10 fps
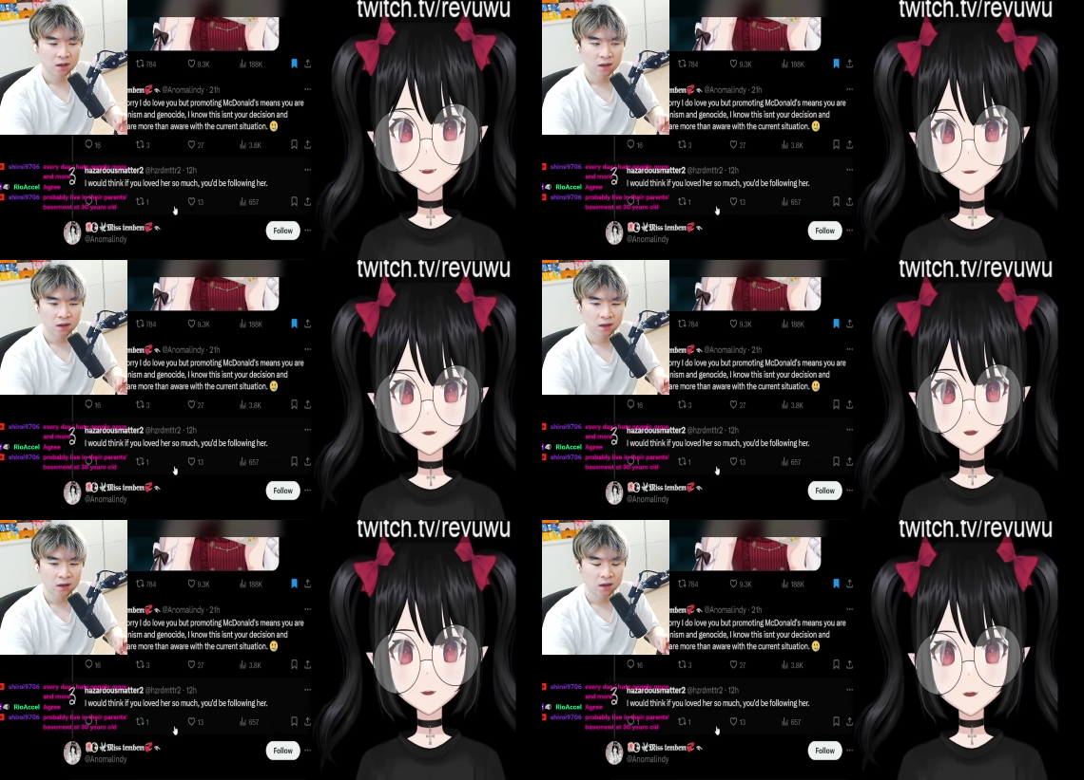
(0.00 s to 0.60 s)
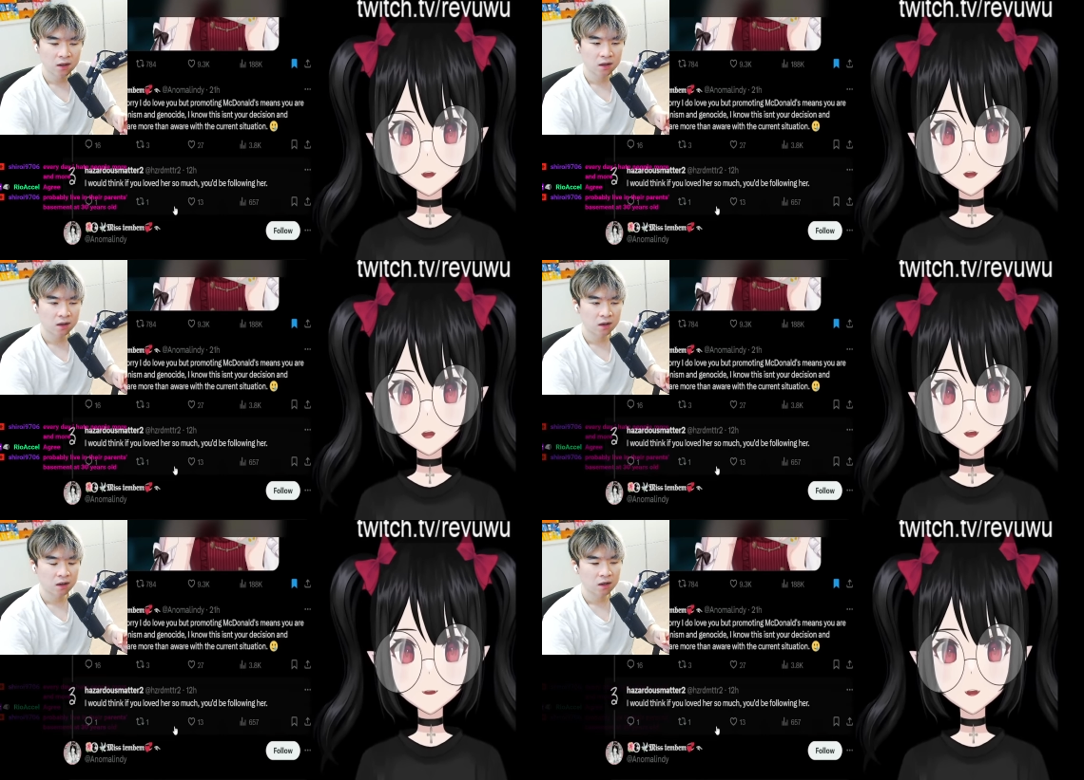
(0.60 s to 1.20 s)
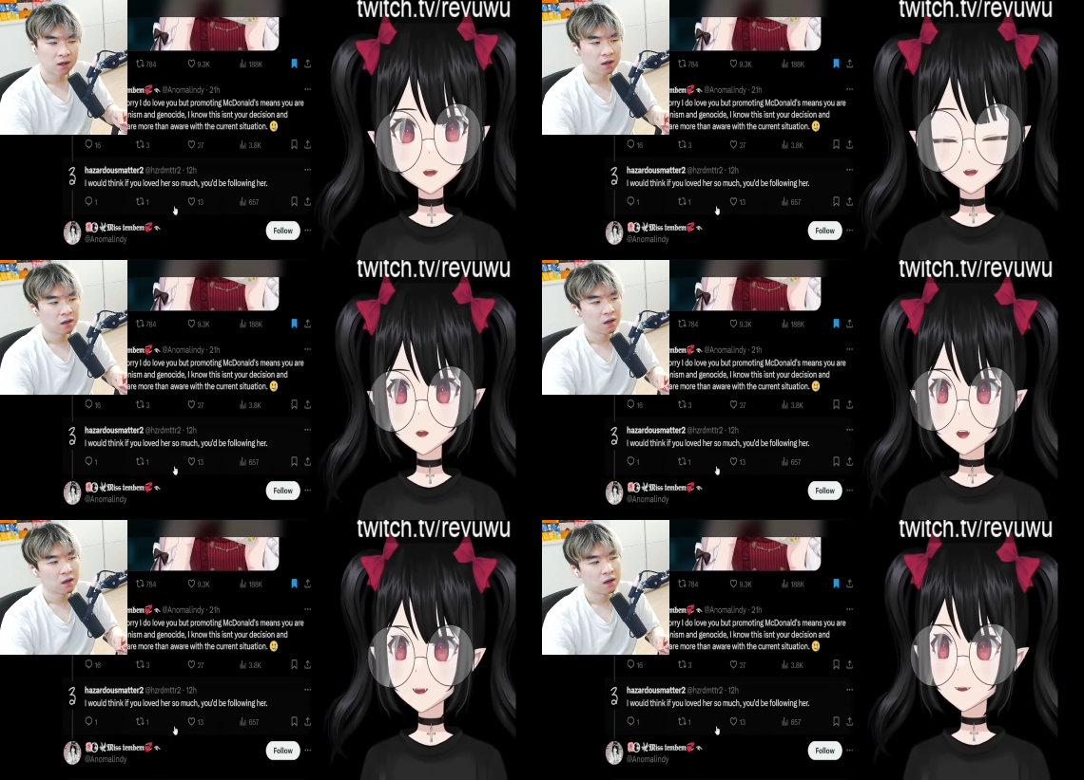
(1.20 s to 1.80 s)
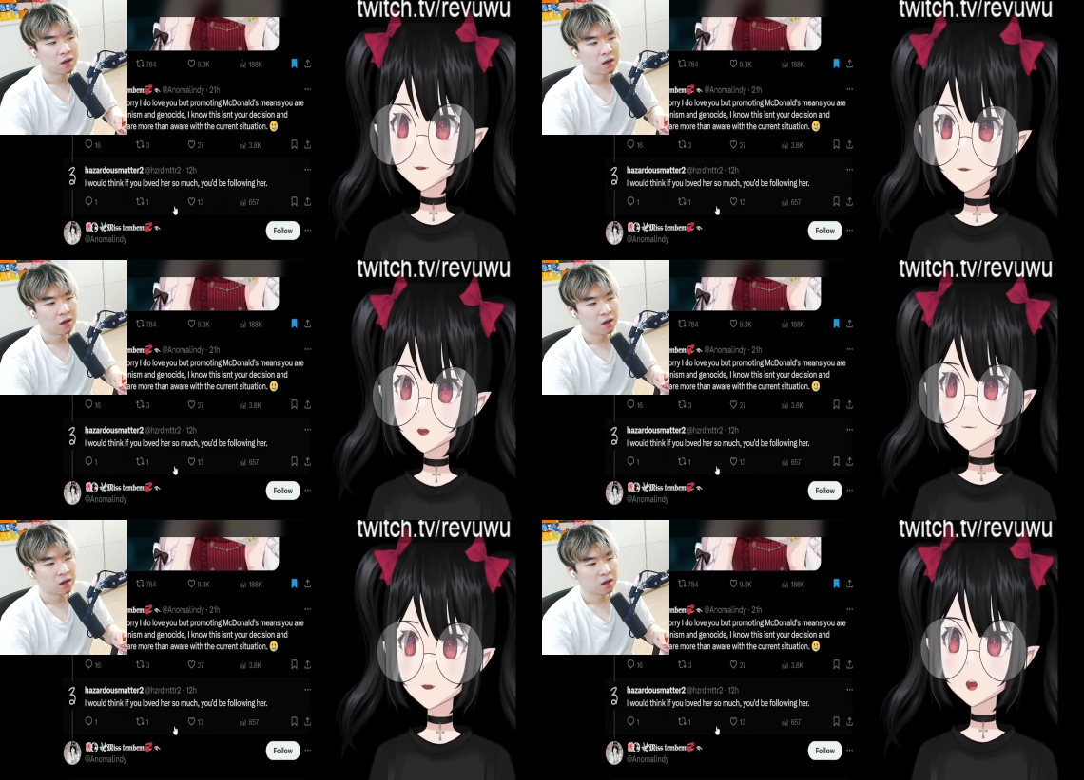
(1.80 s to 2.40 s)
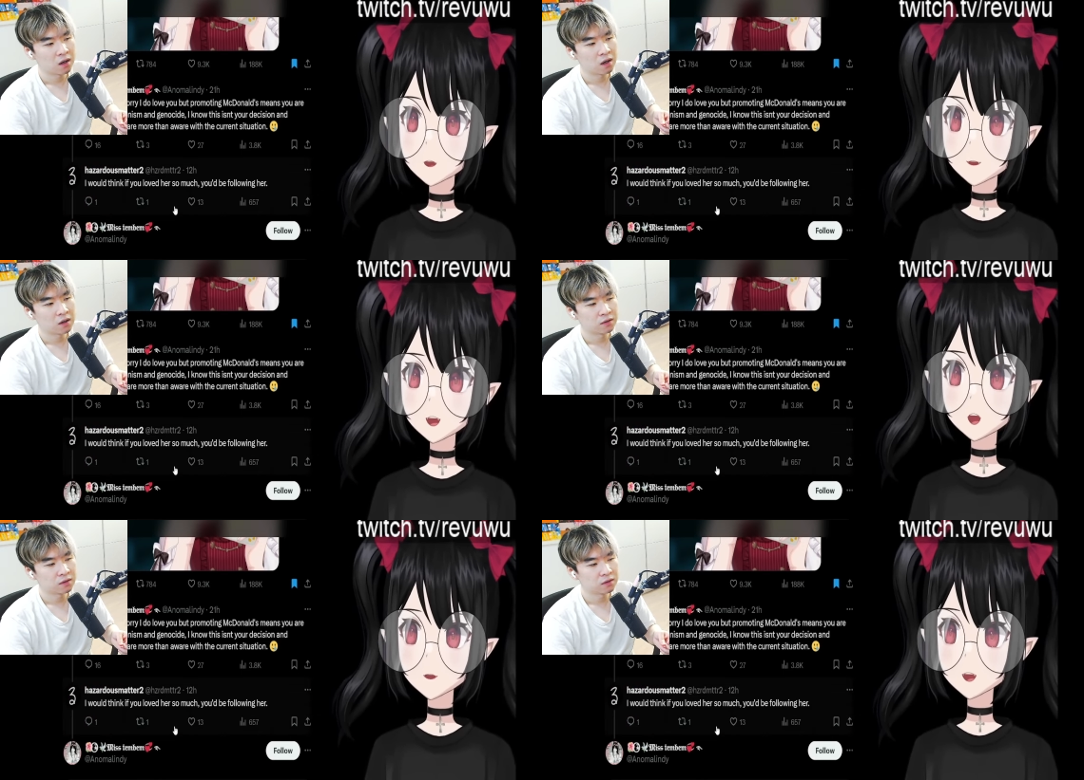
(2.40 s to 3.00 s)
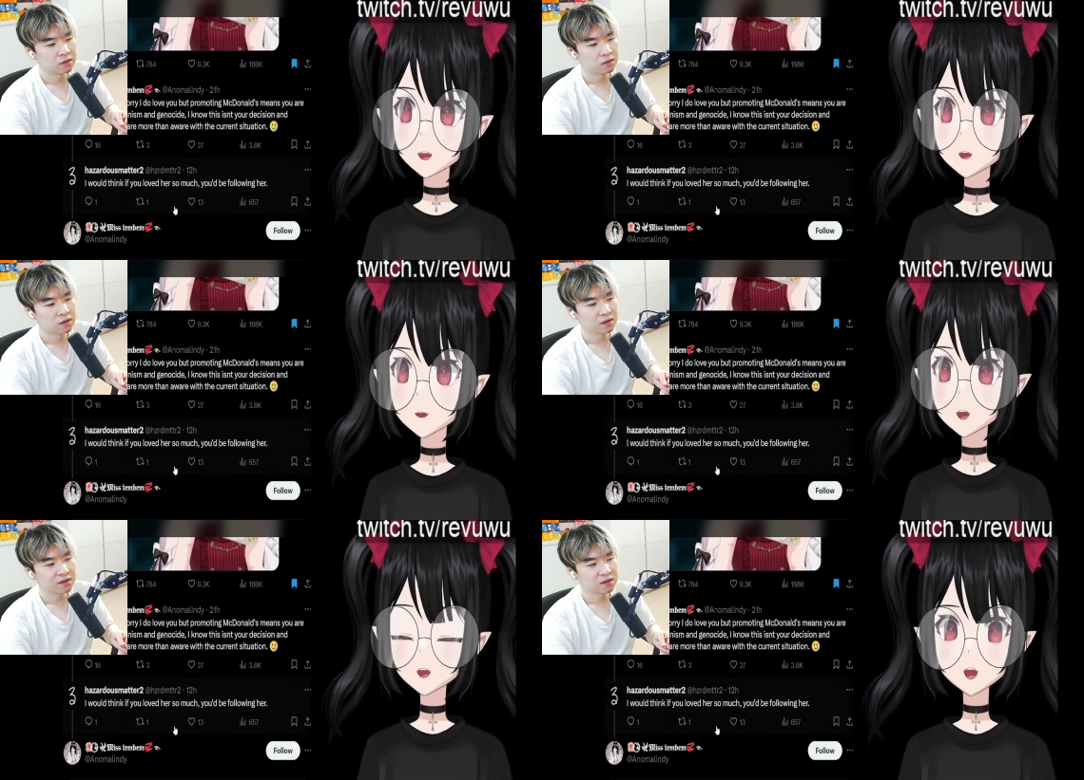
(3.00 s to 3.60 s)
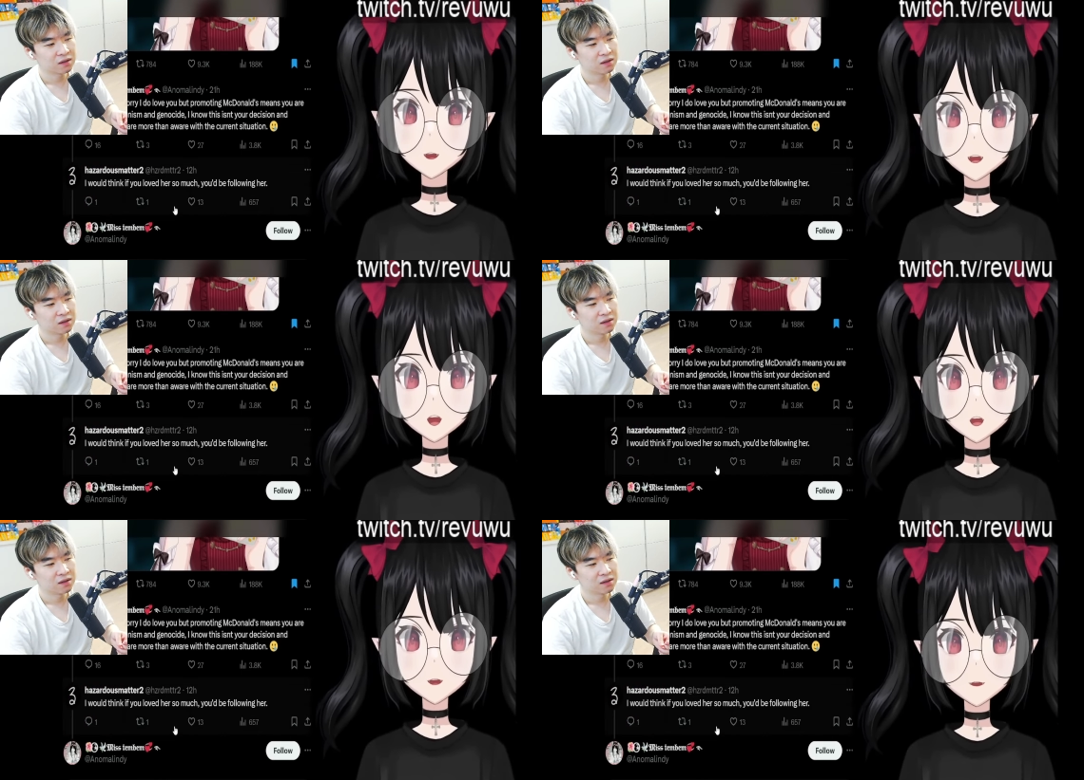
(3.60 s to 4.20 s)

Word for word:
Speaker 1: user who was making this performative outrage about